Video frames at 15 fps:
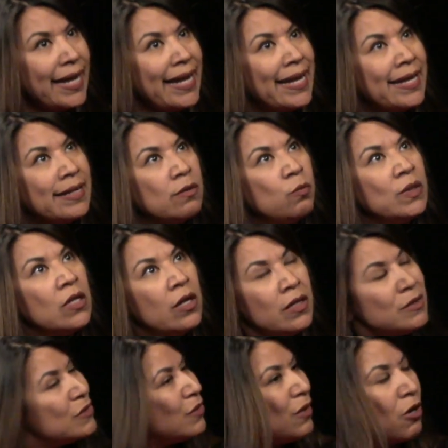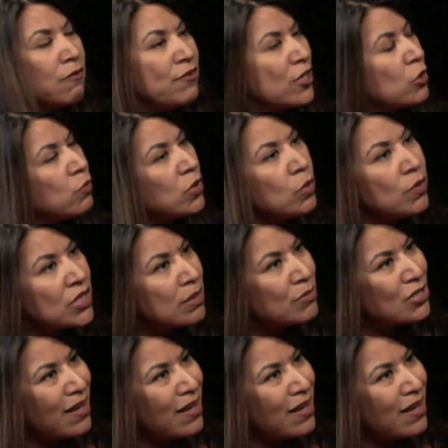and we also are very real with them.